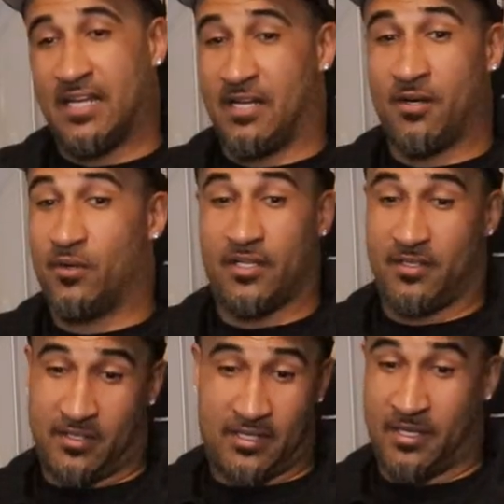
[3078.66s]
I,
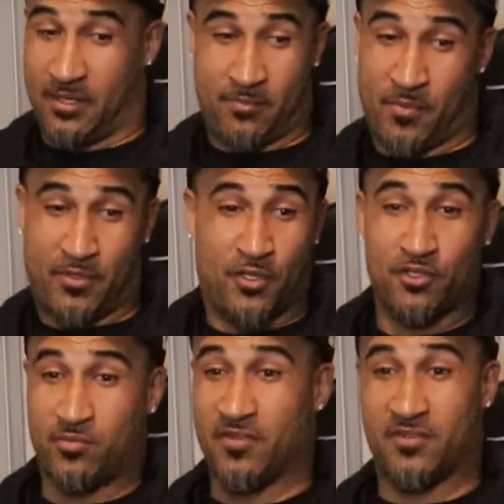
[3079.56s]
I remember
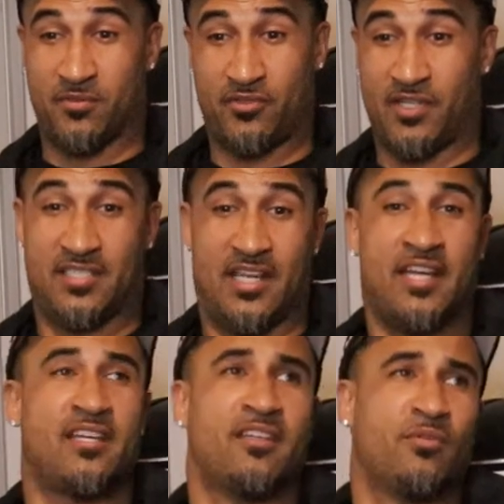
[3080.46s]
Coach Smith them stressing,
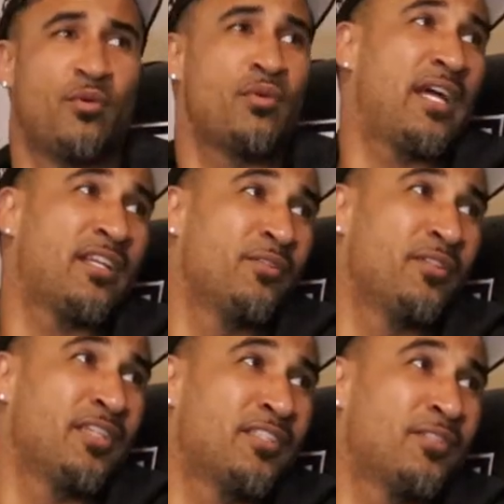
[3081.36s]
hey, what we got to
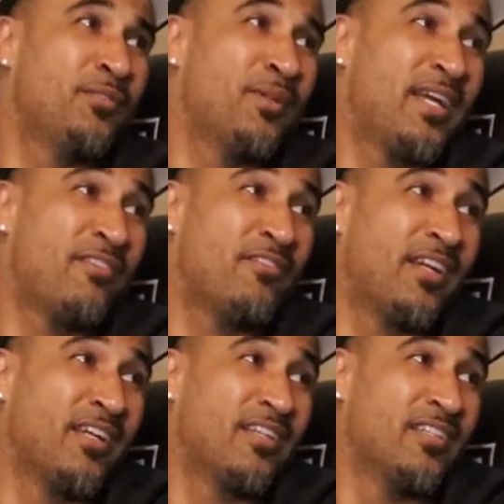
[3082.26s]
do to get you to do that every
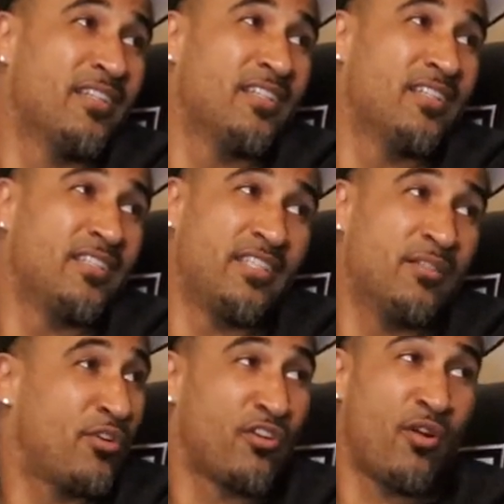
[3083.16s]
night? Yeah.
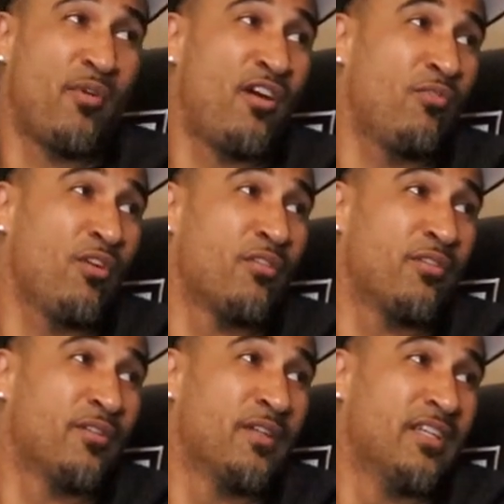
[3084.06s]
Get my grandma off
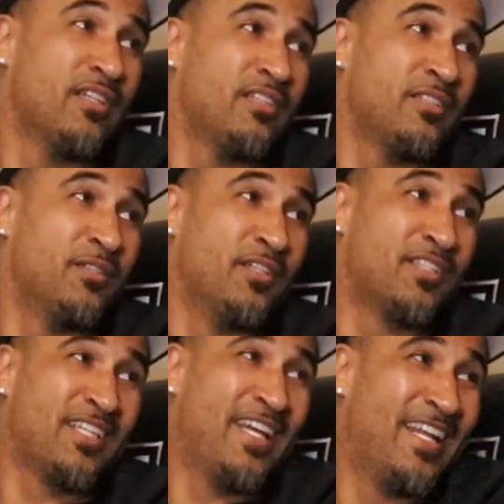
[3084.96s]
work. Huh? You know what
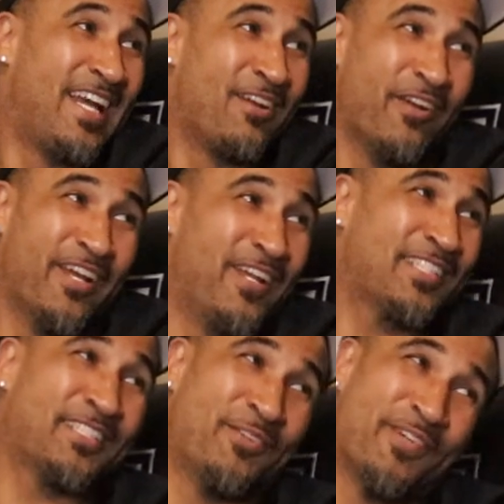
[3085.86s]
I'm saying? Like, Red
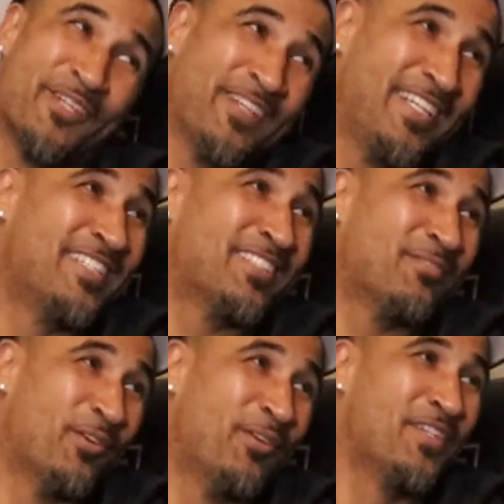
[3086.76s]
Lobster don't want to release
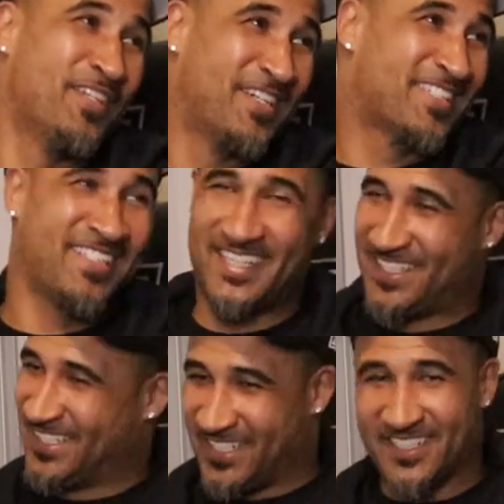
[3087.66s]
her, bro. You know what I'm
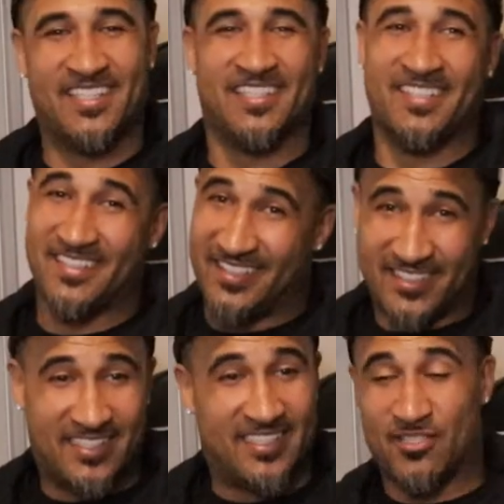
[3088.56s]
saying? Get her here,
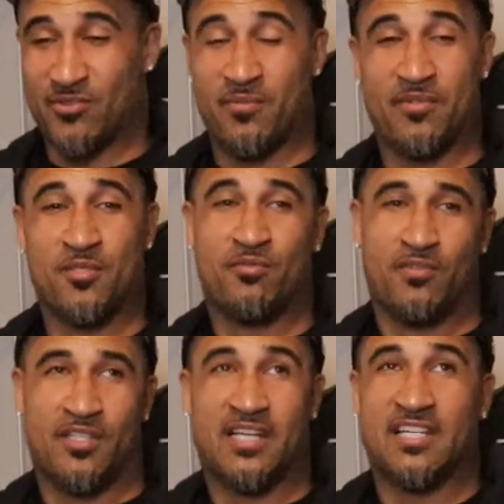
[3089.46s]
and that's what I'm going to do
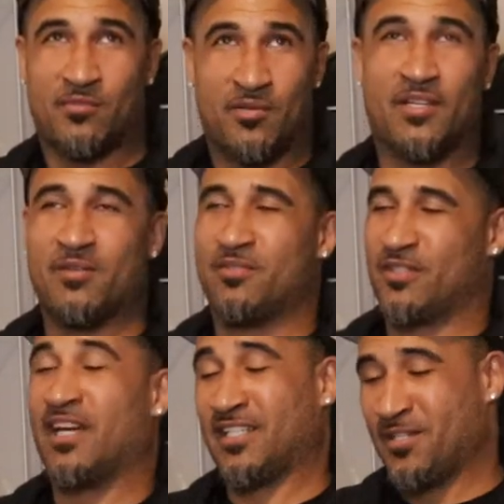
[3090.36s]
for her. That's my baby.
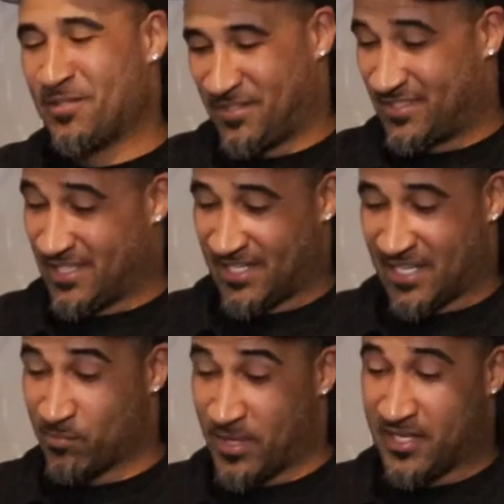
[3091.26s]
So I get right. what you're saying.
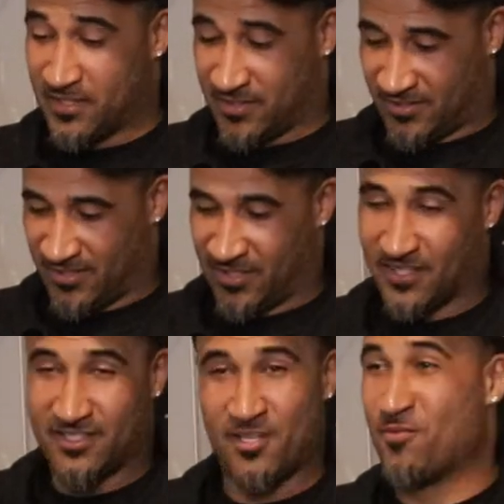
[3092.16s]
That's major to see
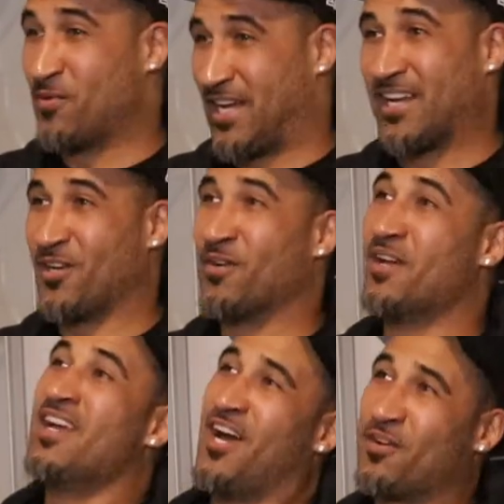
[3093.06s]
her. So right. you, I
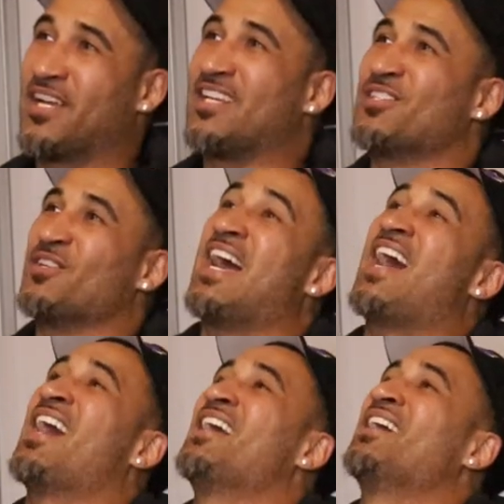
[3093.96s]
know Okay, so
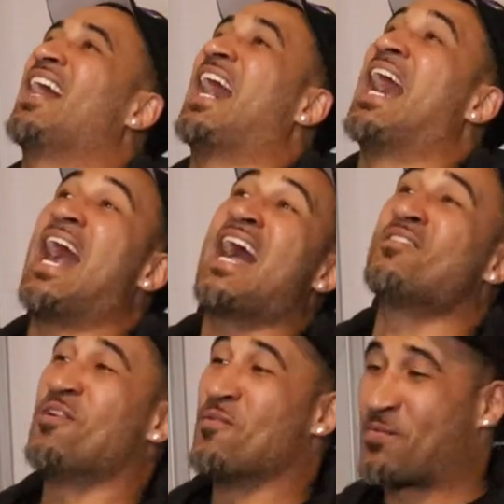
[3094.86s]
now
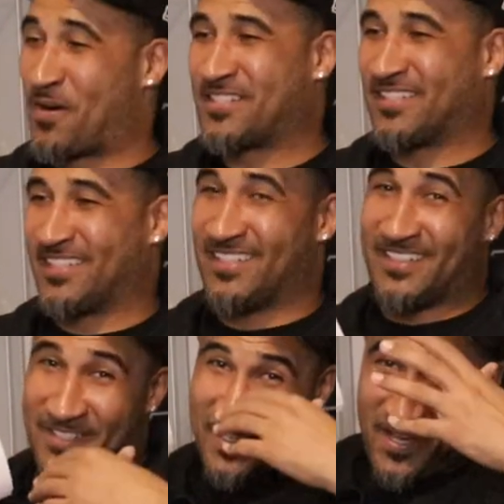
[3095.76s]
I know personally,
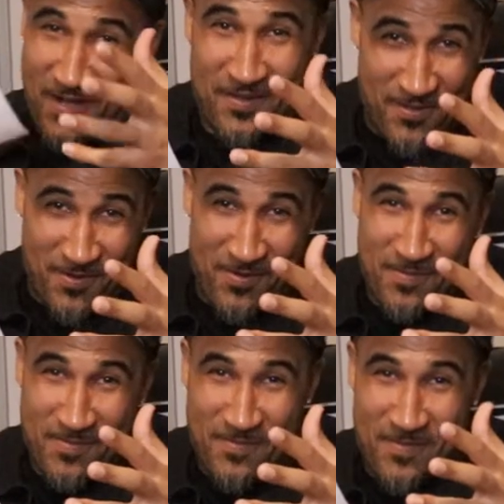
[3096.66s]
y'all
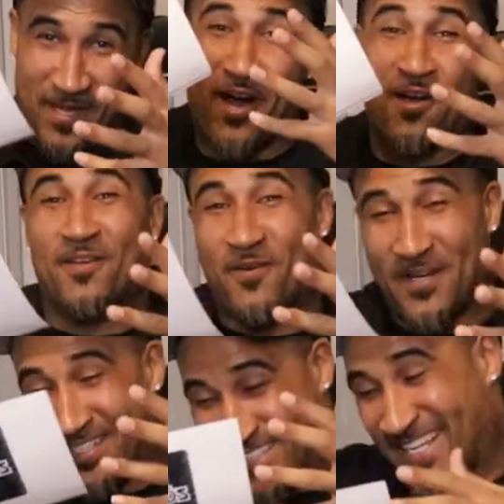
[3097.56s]
know, y'all
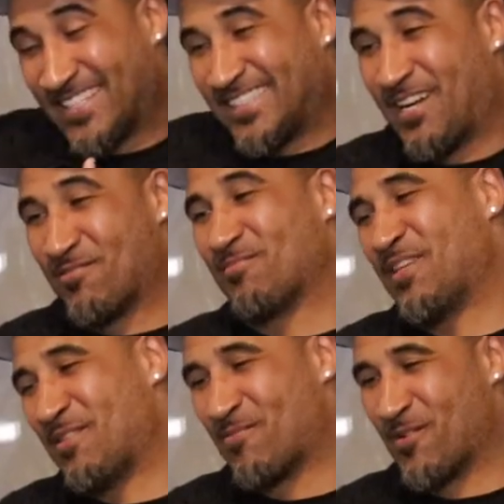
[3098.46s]
know at the same time as
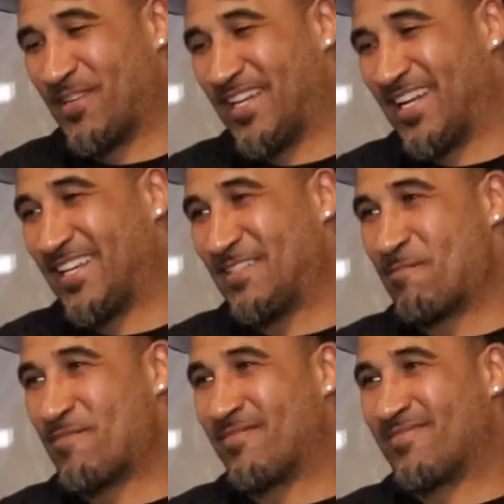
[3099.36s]
me, bro, like
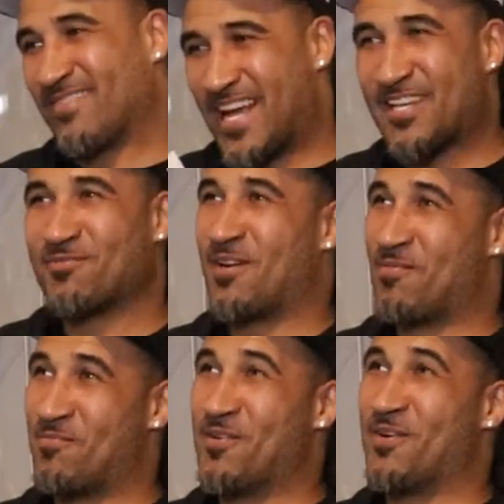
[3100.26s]
that's
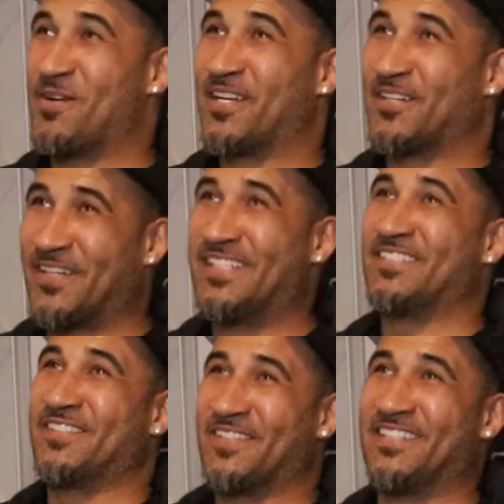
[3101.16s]
why my boy went
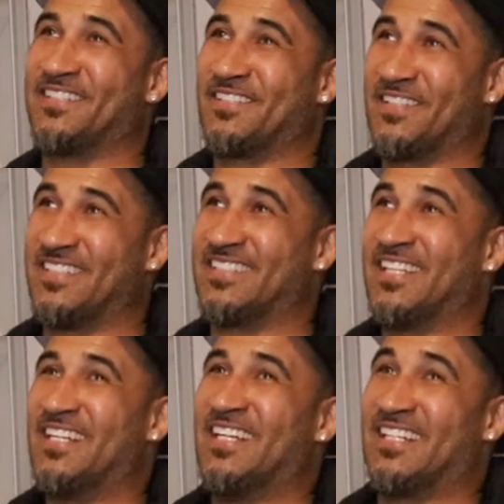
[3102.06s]
crazy, crazy, yeah, crazy.
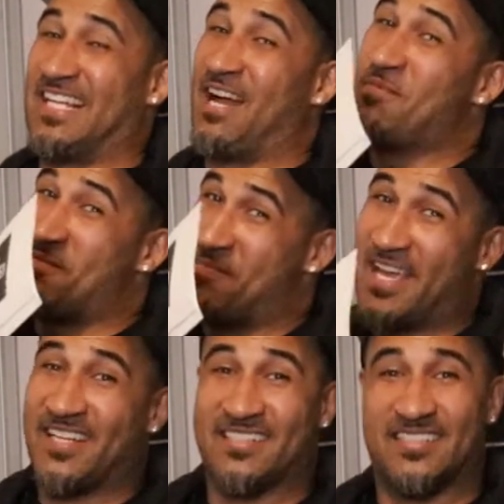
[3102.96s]
Bro. Cause I be
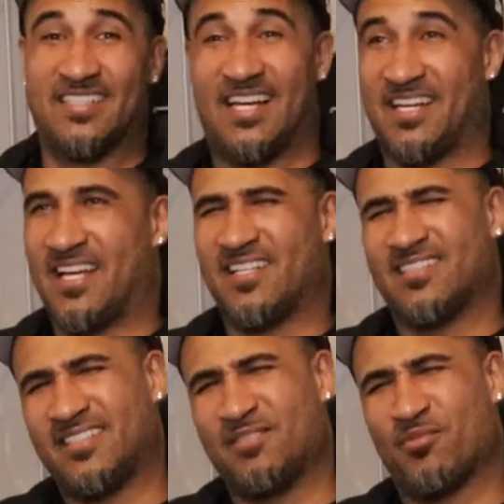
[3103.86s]
begging see like, hey,
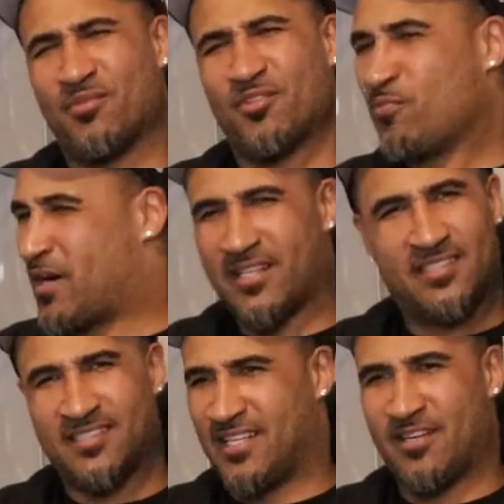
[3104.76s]
see, bro, nobody
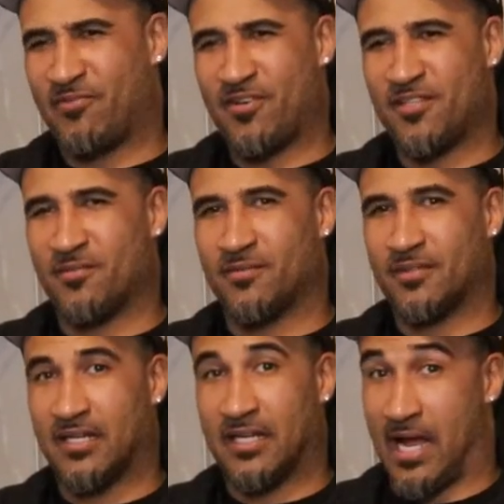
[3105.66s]
can stay in front of you.
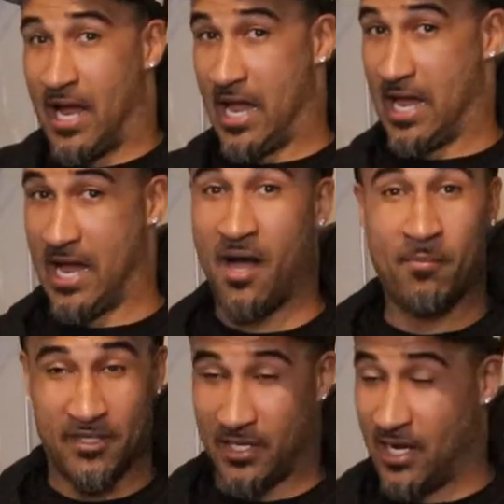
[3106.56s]
I,
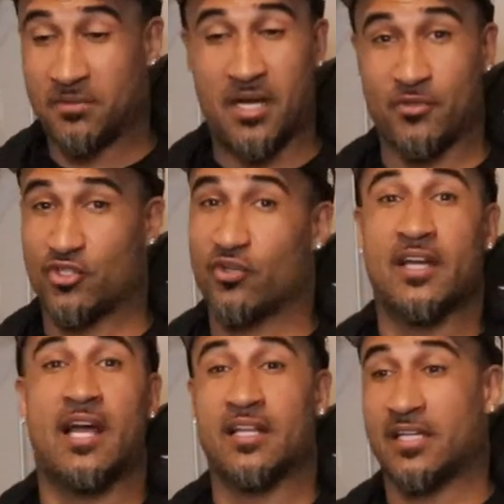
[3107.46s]
I'm a, I'm coming
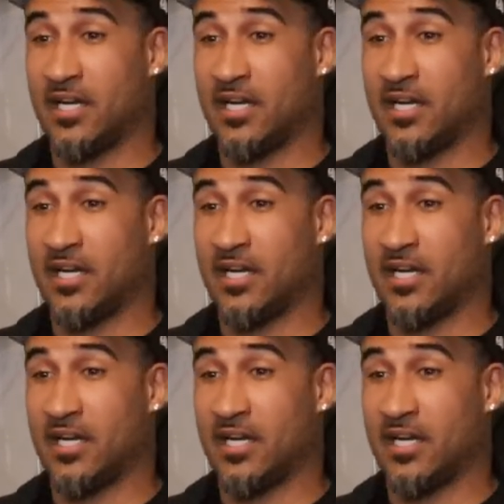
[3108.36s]
straight out of